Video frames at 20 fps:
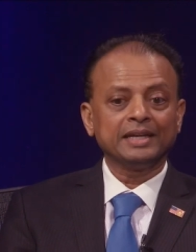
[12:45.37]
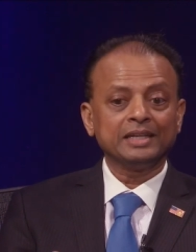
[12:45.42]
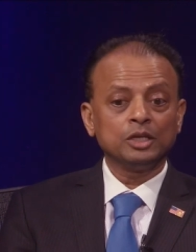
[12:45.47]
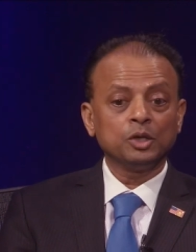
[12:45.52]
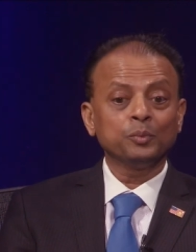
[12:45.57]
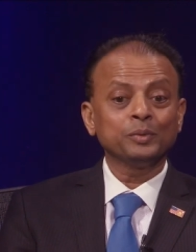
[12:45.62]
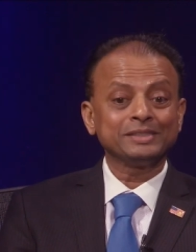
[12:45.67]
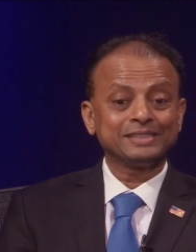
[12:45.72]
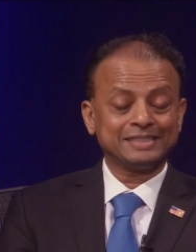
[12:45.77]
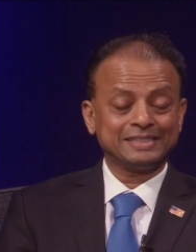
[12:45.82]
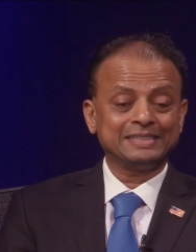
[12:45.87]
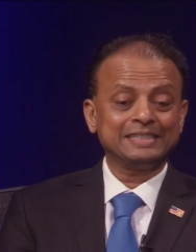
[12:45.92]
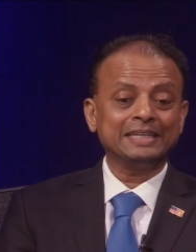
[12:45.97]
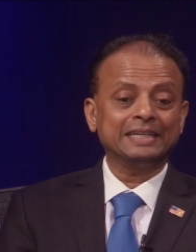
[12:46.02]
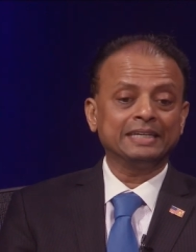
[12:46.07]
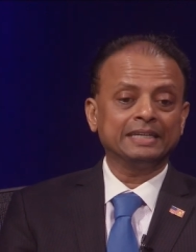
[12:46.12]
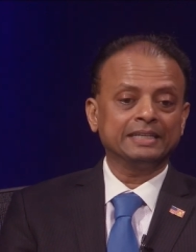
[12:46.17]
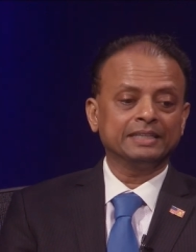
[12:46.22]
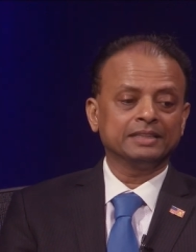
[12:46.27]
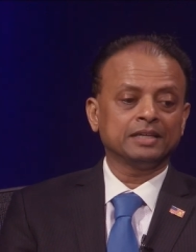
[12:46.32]
You will
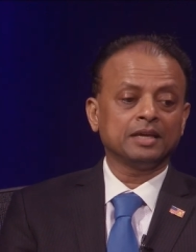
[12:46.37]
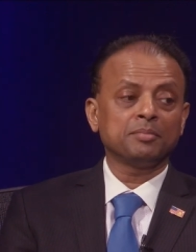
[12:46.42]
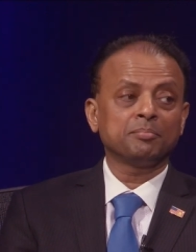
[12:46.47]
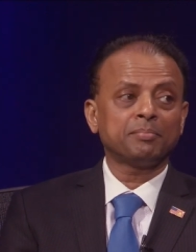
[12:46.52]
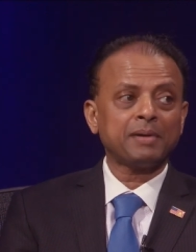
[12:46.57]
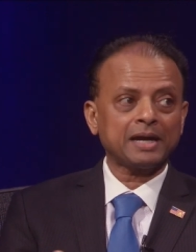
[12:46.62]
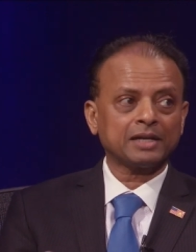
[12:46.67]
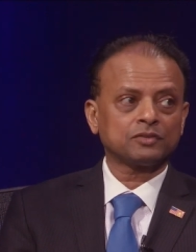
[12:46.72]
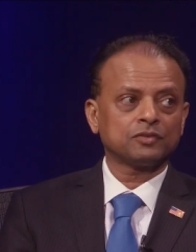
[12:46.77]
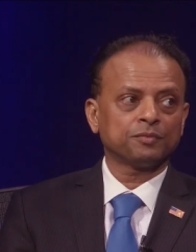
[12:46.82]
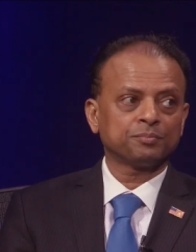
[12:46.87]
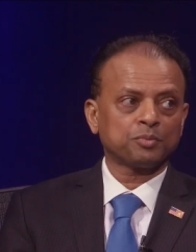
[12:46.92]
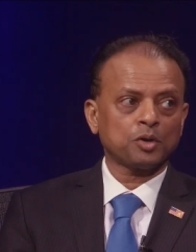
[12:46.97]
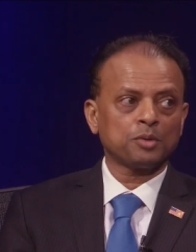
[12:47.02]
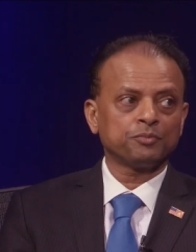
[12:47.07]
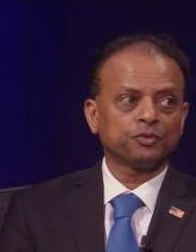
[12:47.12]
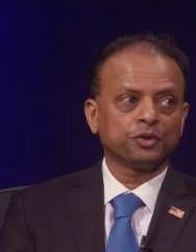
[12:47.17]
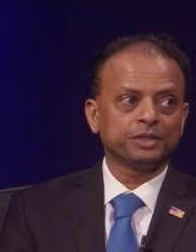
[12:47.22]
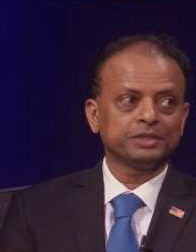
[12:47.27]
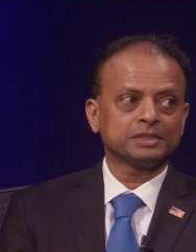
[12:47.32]
see the impact of
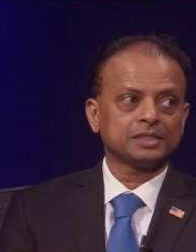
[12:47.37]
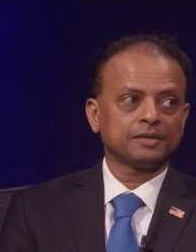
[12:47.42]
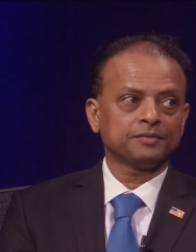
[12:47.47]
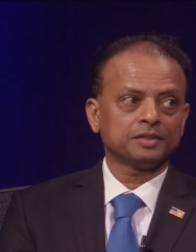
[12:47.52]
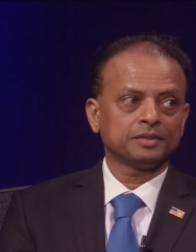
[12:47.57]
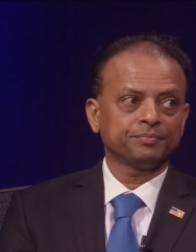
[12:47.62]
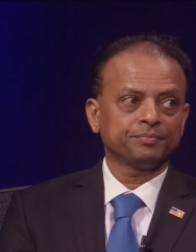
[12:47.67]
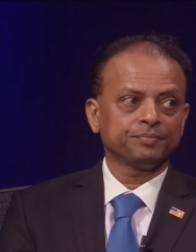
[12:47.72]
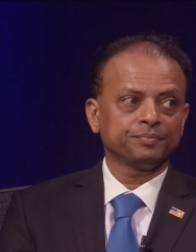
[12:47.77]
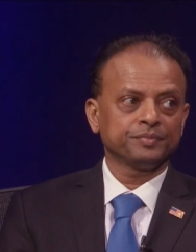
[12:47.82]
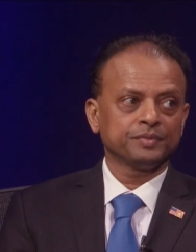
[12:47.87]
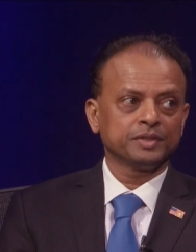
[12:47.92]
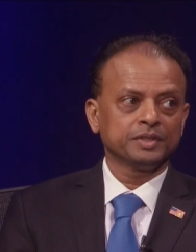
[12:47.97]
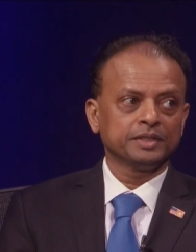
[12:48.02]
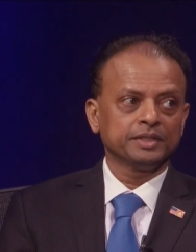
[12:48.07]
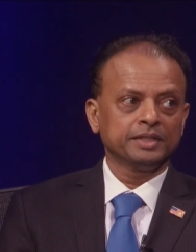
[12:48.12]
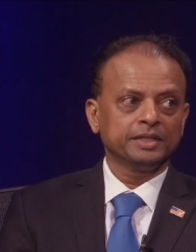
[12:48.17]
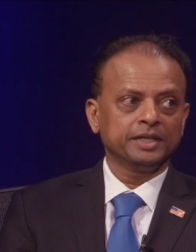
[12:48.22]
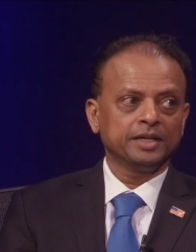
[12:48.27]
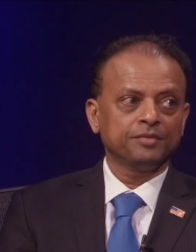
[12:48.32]
Prop 47
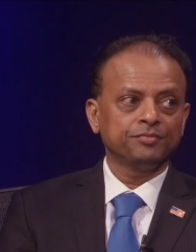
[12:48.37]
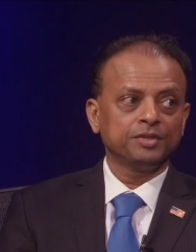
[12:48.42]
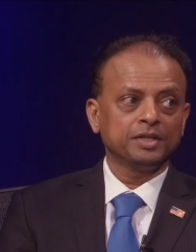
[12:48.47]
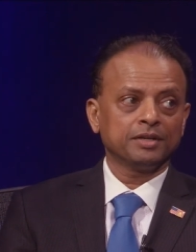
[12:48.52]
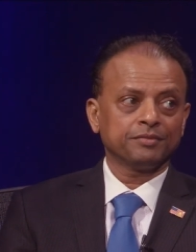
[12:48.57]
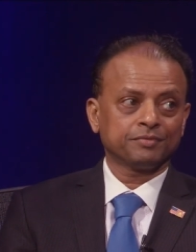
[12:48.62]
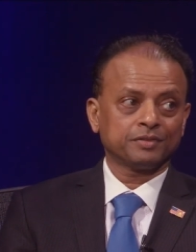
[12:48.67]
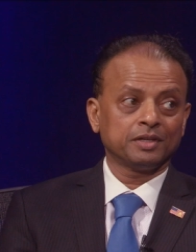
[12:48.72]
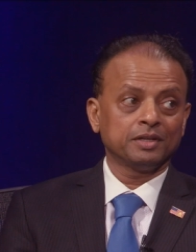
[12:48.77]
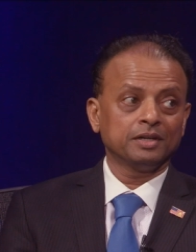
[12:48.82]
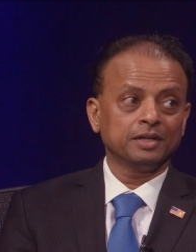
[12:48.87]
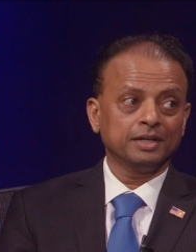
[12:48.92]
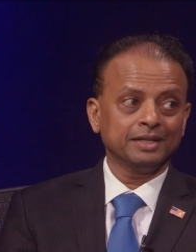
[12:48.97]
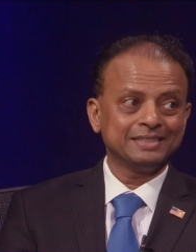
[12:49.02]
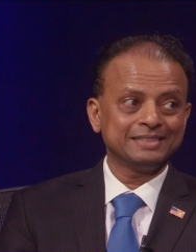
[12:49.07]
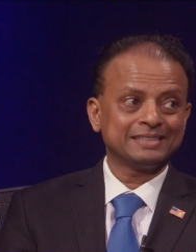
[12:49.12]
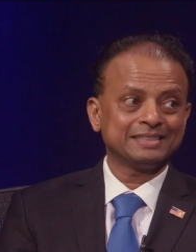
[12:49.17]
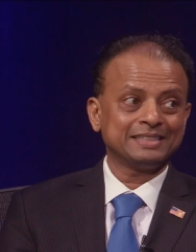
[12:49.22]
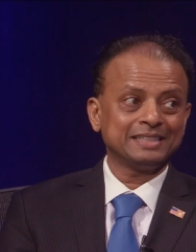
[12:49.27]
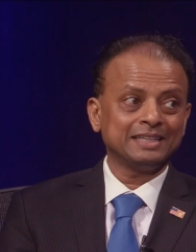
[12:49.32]
and we have
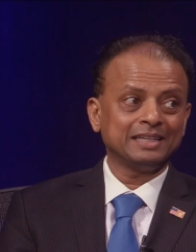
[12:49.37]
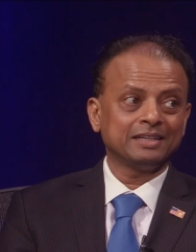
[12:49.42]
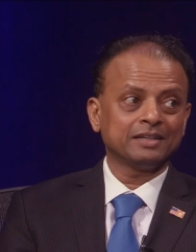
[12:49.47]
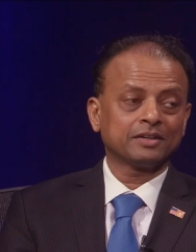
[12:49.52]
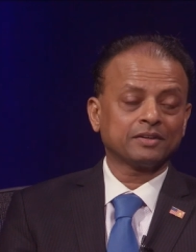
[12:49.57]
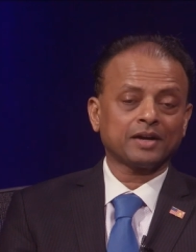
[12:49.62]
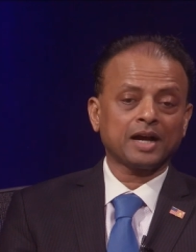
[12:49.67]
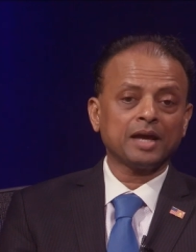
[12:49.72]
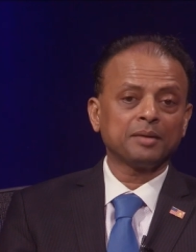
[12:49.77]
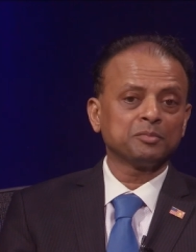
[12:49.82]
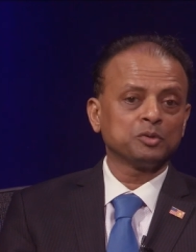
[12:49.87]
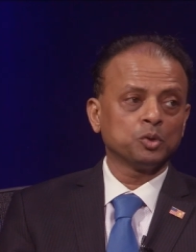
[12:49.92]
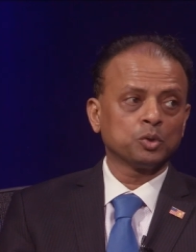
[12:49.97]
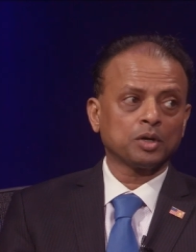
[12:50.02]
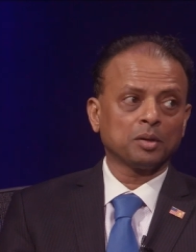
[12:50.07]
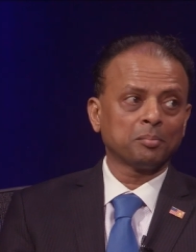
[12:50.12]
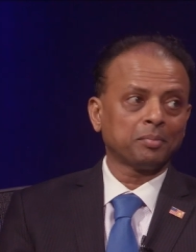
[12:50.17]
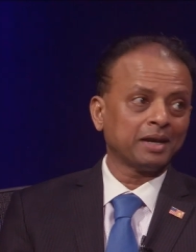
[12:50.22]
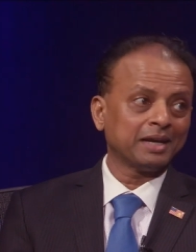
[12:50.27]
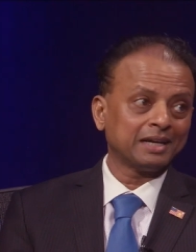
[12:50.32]
clearly seen crime go
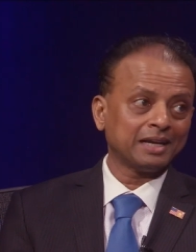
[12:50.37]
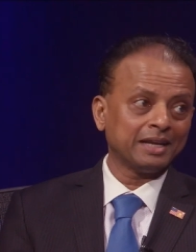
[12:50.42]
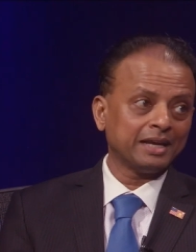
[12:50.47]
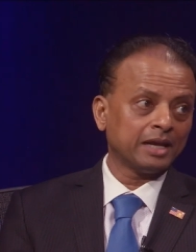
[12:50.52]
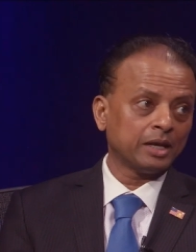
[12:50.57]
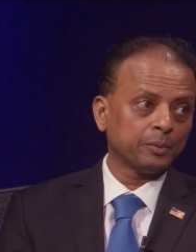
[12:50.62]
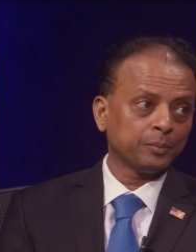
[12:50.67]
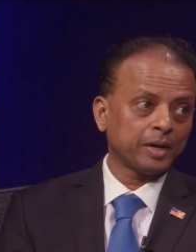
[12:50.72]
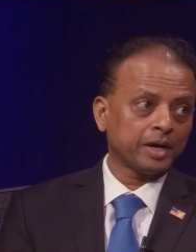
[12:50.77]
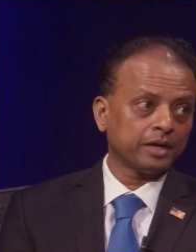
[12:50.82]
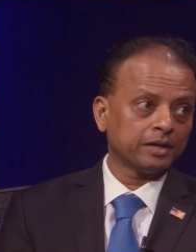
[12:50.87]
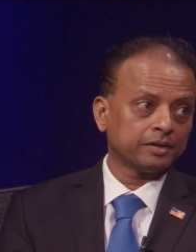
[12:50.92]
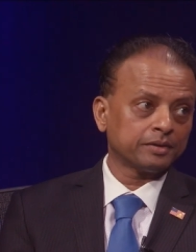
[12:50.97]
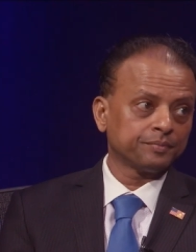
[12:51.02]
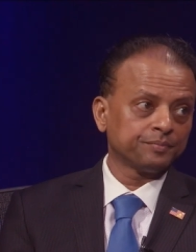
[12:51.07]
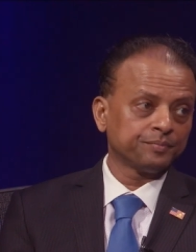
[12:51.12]
completely haywire. Yeah.